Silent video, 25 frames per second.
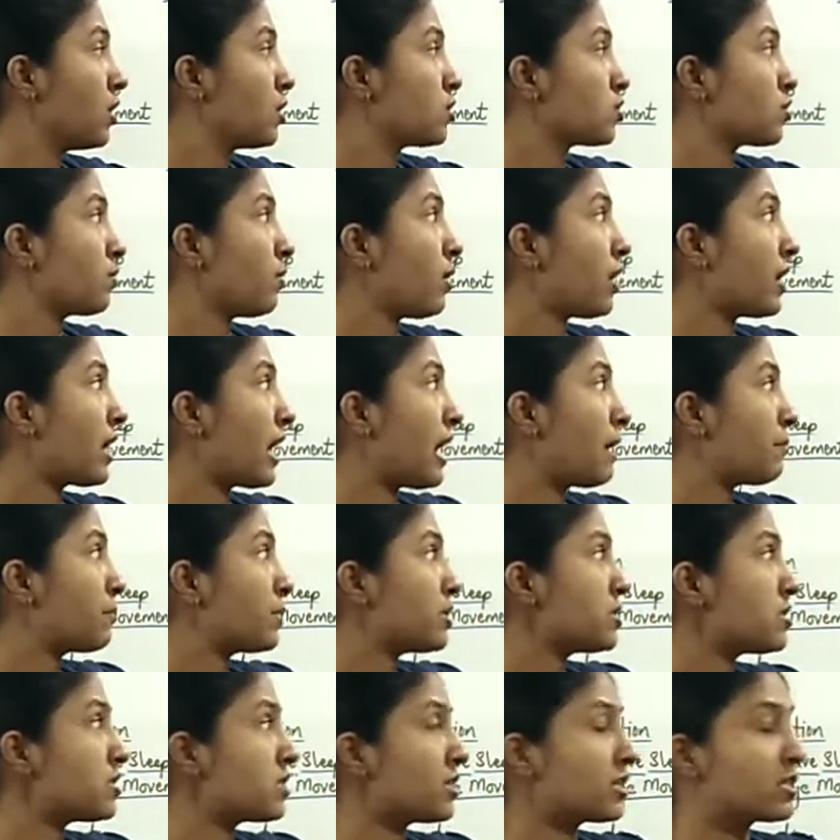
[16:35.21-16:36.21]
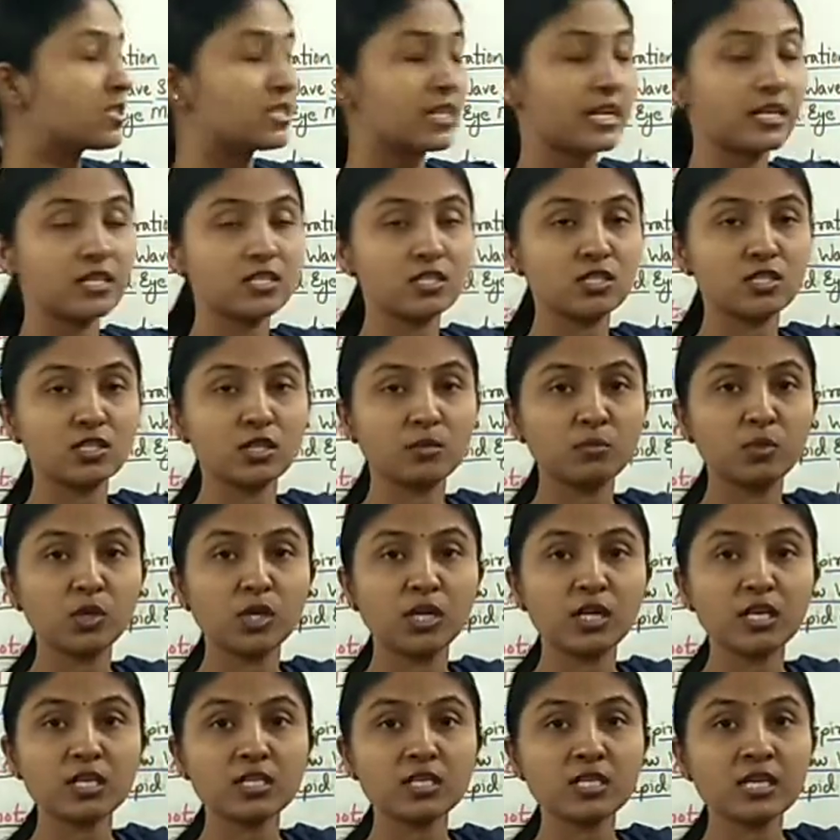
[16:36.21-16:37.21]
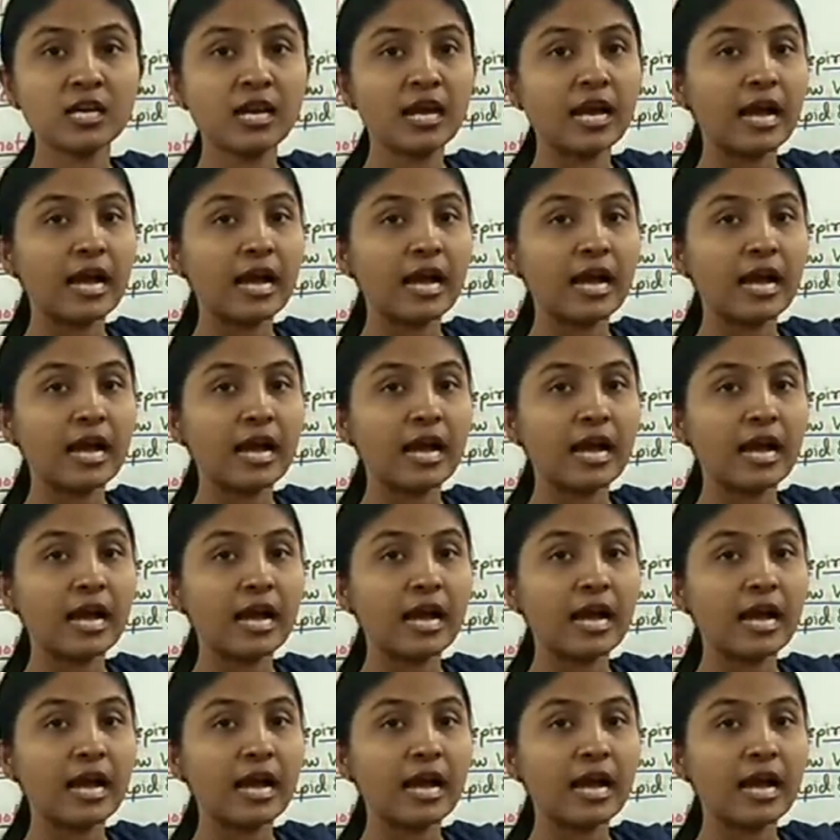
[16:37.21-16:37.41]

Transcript: So what happens? It sends stimulus.